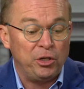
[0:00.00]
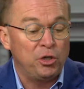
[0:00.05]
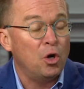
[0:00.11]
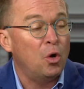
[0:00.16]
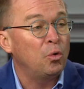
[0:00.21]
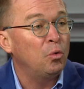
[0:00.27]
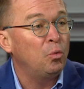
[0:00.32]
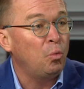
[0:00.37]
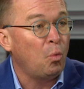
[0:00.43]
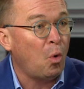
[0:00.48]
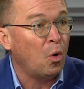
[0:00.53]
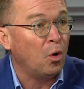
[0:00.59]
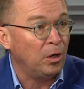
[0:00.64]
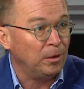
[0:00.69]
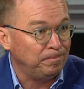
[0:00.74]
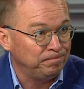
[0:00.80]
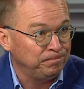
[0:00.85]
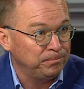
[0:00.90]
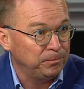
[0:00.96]
go to
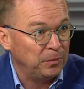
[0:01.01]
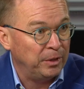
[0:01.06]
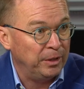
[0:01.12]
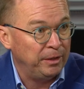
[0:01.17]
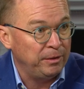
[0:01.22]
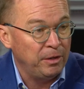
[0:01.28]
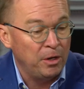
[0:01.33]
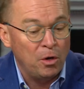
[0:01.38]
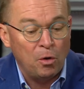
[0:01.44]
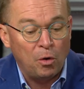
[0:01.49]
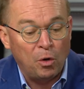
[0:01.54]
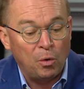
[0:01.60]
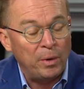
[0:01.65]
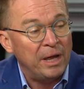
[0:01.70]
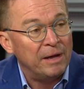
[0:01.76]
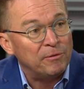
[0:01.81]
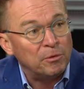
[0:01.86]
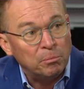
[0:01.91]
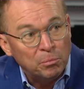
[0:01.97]
war, okay, or we
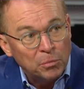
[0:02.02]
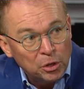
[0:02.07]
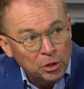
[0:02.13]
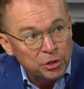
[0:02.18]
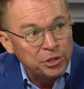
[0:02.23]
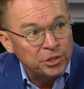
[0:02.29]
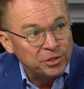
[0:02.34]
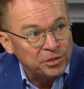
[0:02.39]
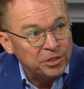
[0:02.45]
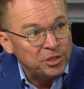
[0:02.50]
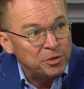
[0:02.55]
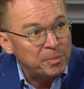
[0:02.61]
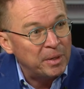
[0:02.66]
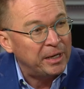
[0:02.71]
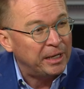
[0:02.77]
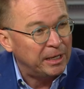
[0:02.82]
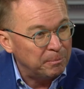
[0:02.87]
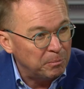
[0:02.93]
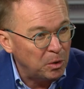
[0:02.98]
have emergency
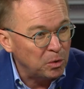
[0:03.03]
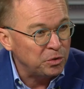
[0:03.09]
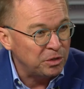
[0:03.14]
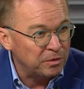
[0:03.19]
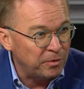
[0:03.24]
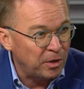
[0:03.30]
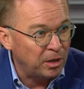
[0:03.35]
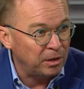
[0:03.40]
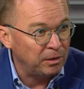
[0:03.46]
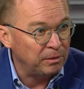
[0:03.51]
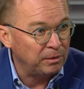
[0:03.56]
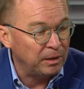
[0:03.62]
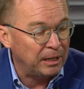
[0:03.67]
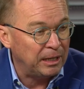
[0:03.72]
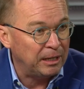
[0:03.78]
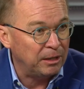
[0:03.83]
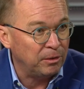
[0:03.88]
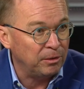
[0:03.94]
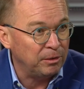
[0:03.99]
spending, and most of our
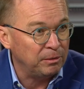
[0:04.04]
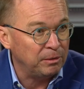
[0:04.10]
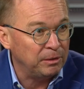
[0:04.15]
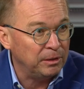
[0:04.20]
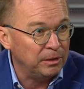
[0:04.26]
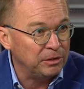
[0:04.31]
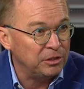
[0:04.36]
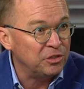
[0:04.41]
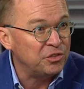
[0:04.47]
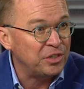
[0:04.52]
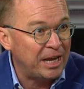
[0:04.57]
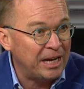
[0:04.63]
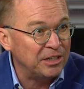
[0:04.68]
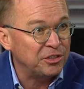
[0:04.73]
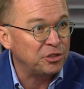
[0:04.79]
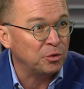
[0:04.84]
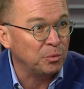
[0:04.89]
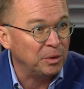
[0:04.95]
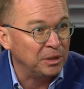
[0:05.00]

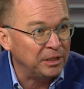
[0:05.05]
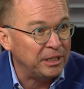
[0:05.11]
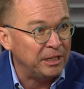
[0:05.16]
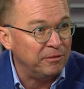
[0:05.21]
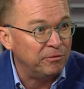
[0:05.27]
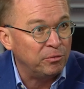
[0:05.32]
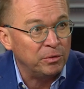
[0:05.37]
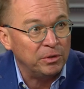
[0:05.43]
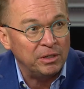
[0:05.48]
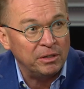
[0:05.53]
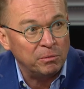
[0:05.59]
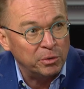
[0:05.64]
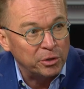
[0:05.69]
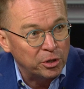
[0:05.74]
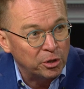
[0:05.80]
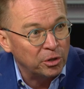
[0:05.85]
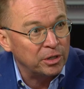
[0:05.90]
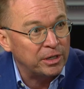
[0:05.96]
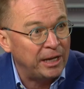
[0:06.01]
disaster relief, we deal with
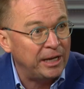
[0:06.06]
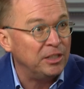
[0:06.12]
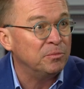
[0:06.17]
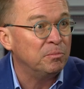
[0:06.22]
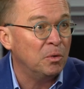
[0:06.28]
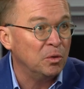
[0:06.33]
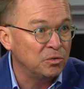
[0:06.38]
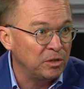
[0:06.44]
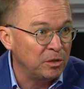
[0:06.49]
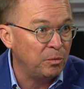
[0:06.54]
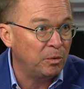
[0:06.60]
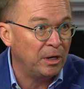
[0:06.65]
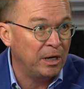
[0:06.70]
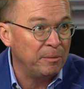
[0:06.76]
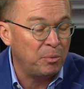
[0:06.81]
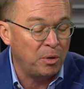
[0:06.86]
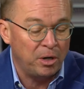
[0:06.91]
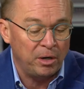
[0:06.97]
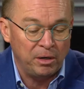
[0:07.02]
hurricanes mostly where
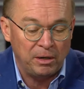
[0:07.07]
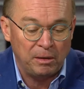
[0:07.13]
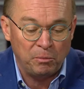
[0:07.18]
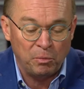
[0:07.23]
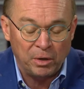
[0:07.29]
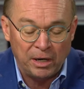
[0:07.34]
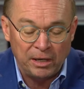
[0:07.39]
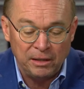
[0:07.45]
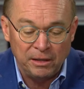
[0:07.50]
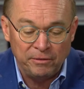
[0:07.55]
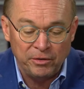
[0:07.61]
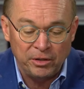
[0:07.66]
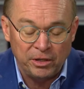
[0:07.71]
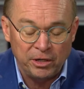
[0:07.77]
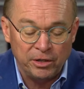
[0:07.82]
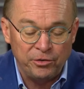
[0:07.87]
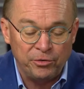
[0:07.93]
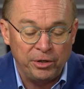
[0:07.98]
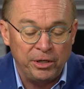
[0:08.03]
I live in the
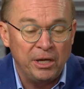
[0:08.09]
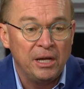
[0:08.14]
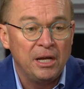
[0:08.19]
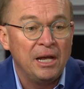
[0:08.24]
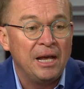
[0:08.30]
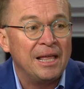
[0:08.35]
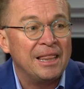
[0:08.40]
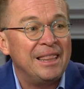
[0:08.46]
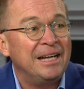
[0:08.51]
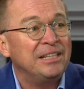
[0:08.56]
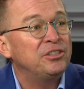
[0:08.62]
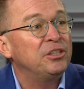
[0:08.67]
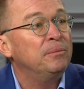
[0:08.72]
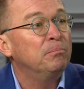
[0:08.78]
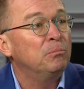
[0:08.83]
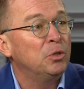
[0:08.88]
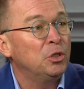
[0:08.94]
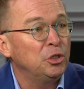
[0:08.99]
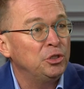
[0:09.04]
country, that's
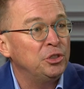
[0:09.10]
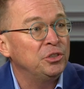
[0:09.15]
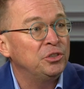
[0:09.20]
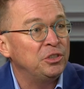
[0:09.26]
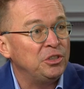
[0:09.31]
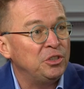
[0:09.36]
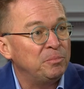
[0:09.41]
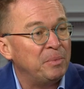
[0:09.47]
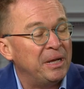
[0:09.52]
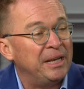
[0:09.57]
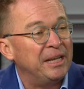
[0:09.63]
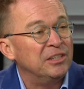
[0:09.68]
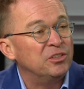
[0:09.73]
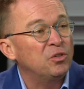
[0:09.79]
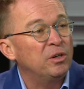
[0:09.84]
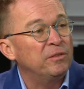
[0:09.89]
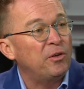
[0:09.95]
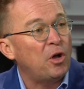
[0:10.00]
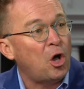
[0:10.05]
emergency spending. It's
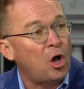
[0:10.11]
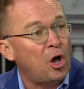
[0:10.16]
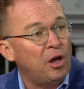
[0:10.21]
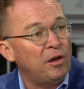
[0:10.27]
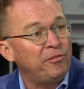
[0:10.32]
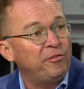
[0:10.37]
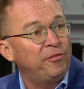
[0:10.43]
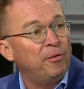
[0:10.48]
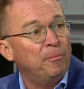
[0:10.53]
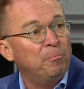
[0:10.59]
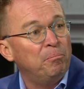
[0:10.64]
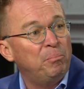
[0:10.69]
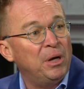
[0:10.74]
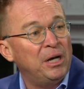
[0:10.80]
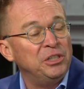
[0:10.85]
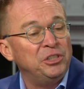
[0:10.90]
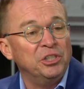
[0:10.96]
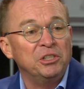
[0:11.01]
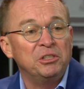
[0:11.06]
sort of off
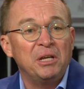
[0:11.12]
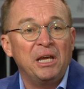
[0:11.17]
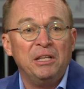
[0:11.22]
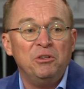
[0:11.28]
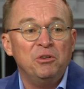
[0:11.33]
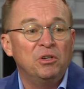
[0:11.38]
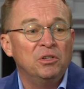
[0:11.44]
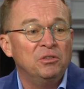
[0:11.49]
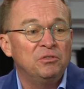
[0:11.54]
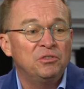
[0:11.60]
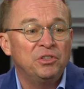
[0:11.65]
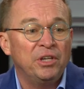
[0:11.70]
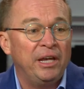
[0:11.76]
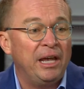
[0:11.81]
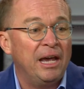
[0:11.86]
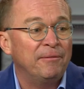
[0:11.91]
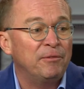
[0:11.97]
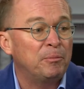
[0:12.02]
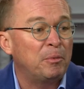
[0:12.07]
budget, and you could say,
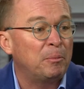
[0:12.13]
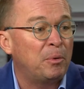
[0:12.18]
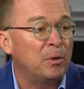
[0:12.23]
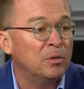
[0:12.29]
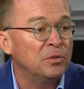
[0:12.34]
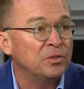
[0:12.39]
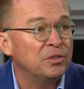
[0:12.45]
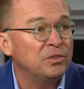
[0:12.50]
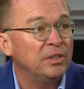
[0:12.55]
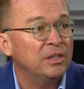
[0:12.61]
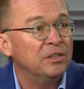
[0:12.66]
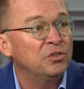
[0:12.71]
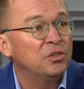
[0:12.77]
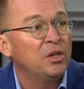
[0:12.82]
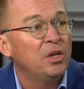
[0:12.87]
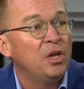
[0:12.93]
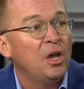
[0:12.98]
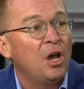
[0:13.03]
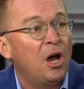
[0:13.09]
have a proposal that says,
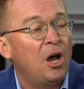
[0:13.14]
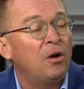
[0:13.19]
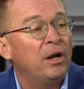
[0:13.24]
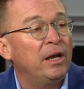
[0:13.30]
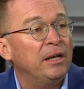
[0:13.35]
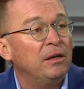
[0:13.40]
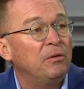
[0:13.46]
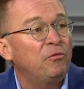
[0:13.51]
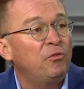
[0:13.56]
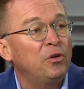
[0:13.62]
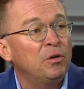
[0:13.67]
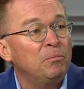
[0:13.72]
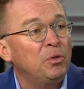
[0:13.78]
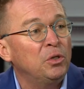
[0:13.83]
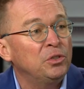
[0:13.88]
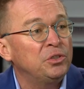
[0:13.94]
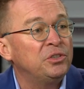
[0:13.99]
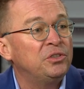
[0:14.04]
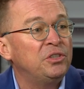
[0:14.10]
all right, for
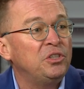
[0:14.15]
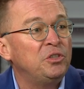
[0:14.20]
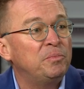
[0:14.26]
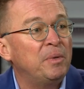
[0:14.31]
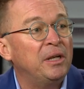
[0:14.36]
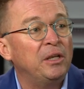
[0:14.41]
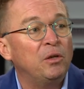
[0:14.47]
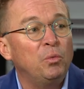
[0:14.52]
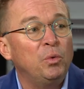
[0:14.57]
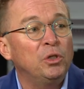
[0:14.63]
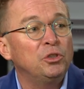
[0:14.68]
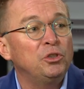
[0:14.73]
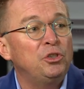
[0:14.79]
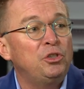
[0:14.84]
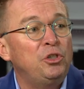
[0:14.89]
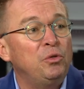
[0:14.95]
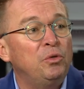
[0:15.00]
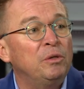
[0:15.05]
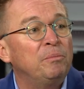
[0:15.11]
emergency spending, we'll
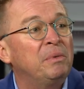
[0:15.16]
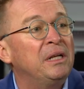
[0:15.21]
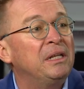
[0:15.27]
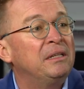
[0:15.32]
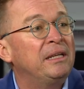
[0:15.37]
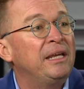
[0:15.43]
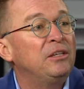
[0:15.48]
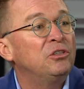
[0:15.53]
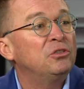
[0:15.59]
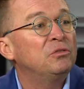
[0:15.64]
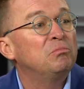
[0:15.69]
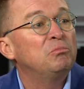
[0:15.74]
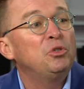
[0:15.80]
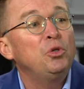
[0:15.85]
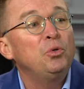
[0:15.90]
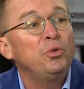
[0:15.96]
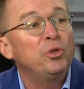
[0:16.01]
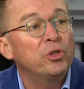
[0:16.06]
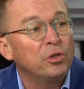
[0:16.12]
do it, but it takes
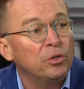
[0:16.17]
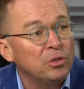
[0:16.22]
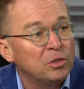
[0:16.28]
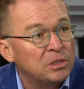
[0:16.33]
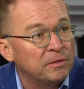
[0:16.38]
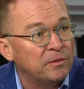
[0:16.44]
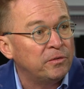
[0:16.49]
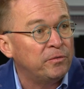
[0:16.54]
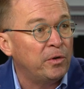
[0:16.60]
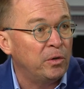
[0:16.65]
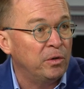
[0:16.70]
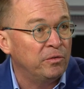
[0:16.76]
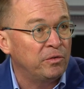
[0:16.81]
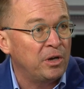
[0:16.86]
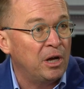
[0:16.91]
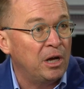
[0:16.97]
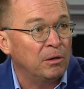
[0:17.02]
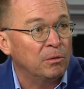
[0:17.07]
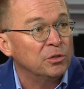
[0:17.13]
two-thirds of a vote of
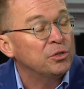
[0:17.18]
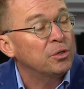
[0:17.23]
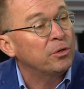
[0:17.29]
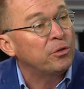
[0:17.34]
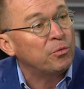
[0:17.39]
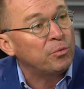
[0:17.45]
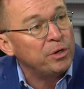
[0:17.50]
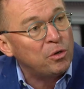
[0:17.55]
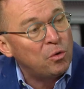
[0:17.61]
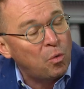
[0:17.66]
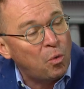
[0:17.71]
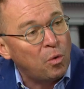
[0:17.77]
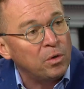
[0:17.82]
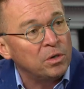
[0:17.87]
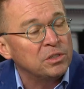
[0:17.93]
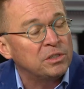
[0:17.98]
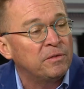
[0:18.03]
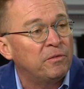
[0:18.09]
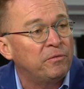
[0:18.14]
Congress or
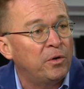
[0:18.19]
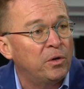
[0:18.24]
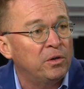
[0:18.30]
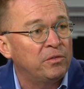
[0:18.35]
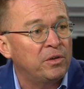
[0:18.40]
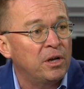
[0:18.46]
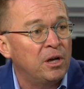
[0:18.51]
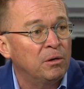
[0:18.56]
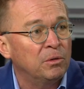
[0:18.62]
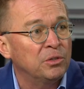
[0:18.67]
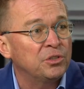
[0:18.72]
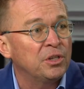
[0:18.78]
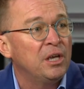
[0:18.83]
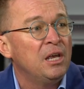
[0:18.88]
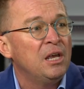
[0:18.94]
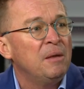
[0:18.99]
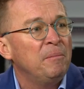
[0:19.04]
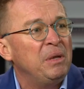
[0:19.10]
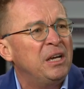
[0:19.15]
three-quarters of a vote of Congress,
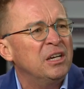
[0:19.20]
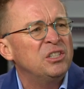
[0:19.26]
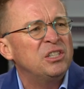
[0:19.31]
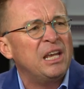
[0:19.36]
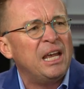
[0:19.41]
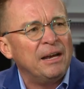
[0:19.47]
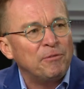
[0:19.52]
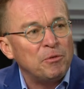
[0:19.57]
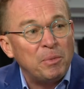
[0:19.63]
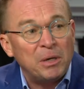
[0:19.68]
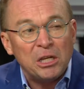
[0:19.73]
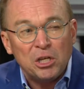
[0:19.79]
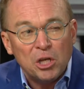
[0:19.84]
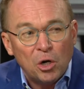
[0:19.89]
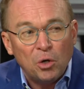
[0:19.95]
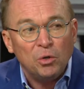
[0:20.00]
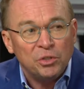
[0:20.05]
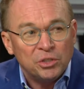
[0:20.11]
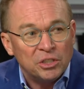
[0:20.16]
because everybody
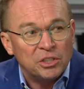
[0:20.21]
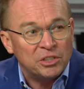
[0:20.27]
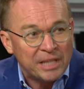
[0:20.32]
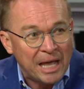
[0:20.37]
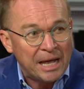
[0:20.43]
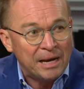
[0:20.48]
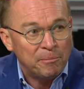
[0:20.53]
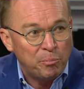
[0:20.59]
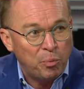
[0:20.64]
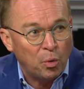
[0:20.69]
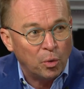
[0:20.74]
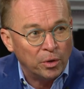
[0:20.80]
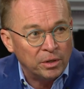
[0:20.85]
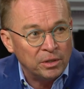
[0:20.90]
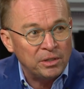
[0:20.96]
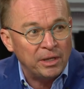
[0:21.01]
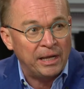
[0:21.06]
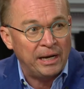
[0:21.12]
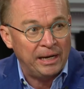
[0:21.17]
knows it's that
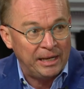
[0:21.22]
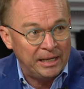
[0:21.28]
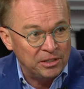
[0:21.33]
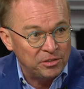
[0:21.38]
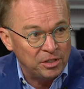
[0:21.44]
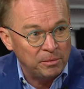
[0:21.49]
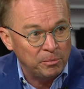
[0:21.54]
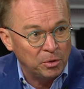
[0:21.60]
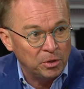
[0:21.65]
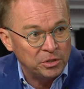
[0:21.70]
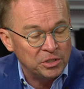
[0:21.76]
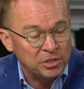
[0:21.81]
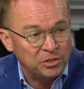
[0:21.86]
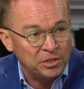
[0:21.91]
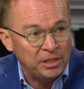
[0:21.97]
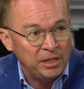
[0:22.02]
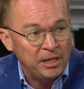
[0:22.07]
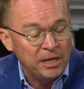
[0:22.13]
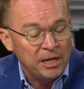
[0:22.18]
important and it is an
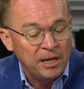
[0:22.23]
emergency,